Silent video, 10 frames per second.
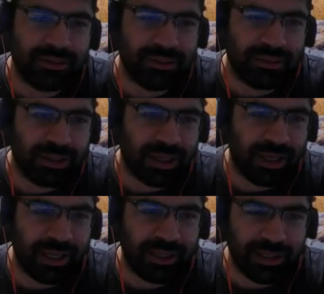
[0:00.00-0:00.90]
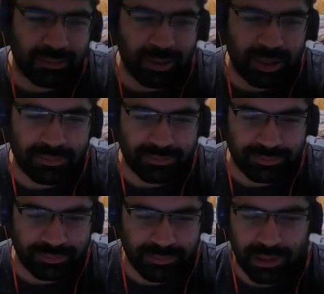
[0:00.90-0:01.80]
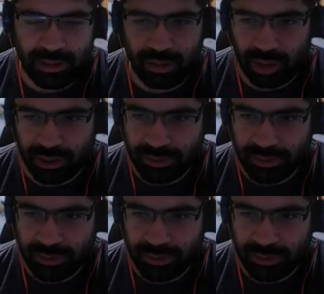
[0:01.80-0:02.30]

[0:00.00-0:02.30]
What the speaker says: I like that part a lot.